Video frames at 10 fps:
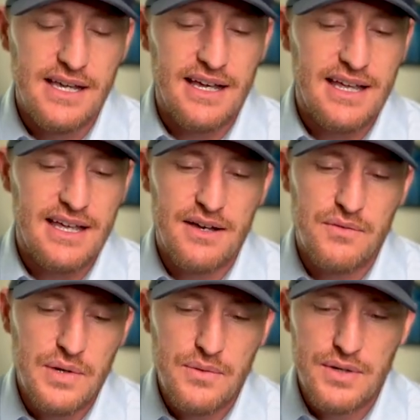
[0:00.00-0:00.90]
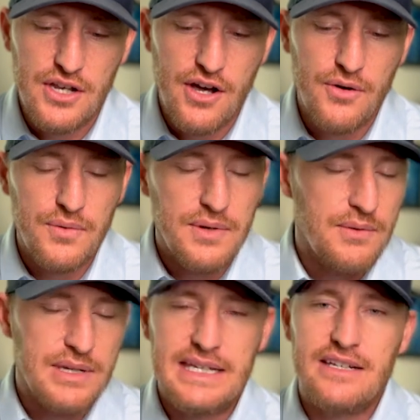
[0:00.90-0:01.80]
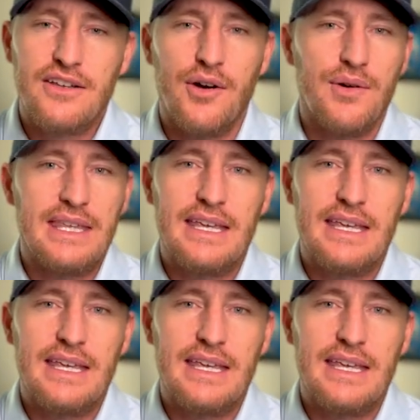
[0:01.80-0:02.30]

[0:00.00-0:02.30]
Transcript: We would know we would need to go and